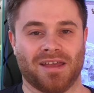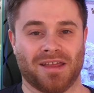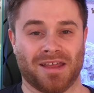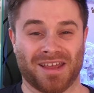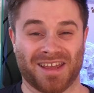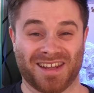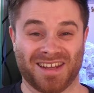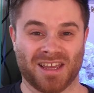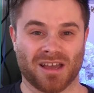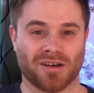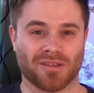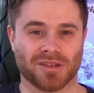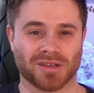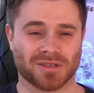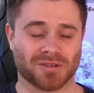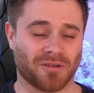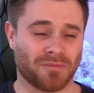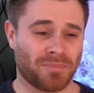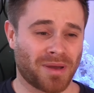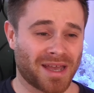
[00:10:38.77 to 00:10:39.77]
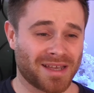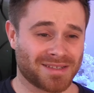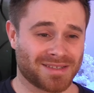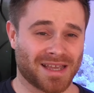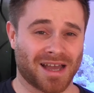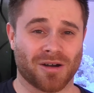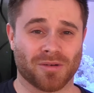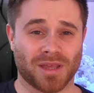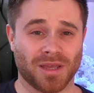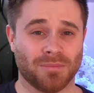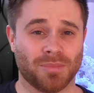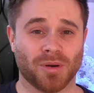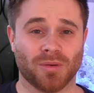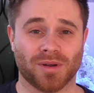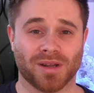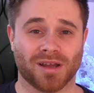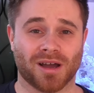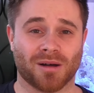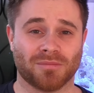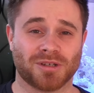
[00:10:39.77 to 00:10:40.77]
any other sort of pest algae
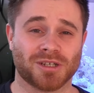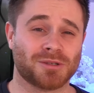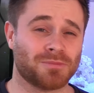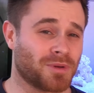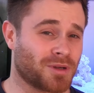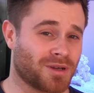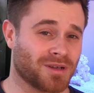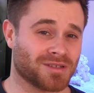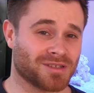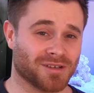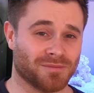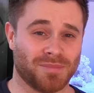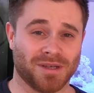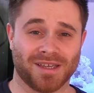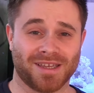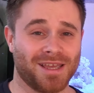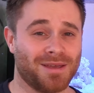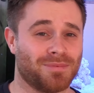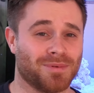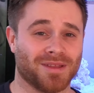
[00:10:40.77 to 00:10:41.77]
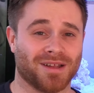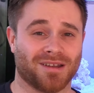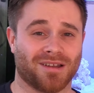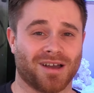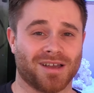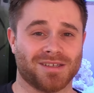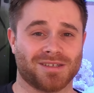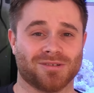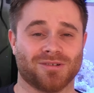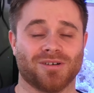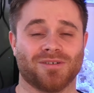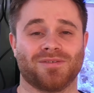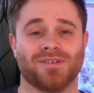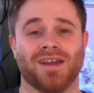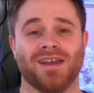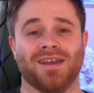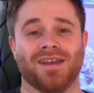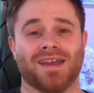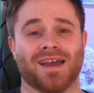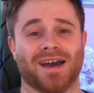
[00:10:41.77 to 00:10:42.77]
building up, just because I've been keeping the lights off
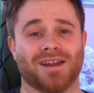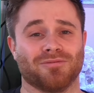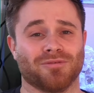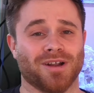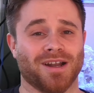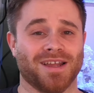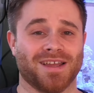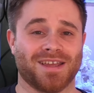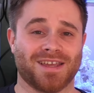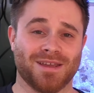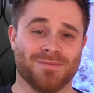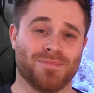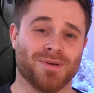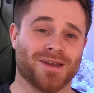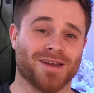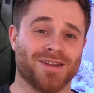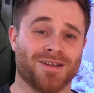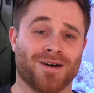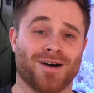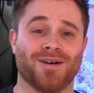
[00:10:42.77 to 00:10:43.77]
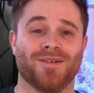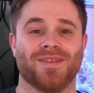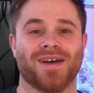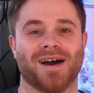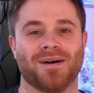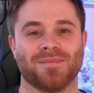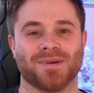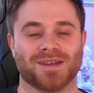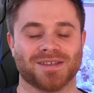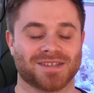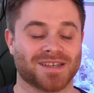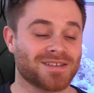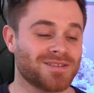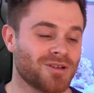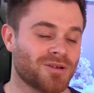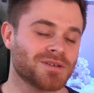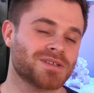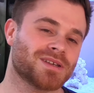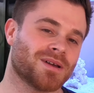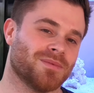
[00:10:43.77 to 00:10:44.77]
and really keeping an eye on that, because that's
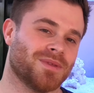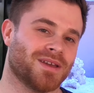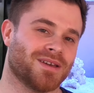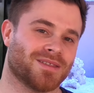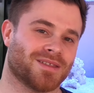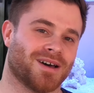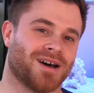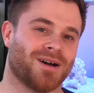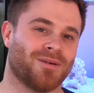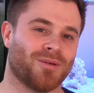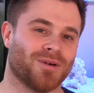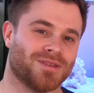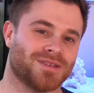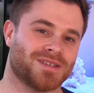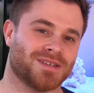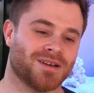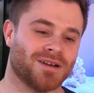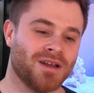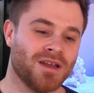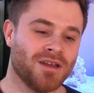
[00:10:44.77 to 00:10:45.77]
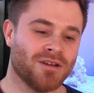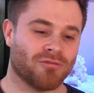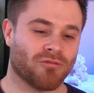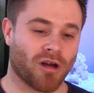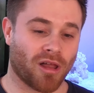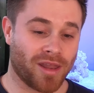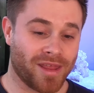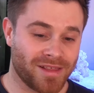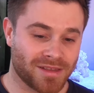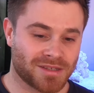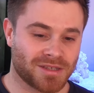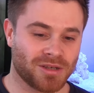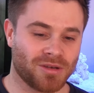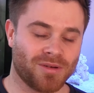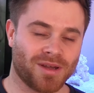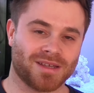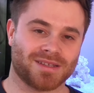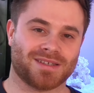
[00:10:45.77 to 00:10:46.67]
not something that I want to run into.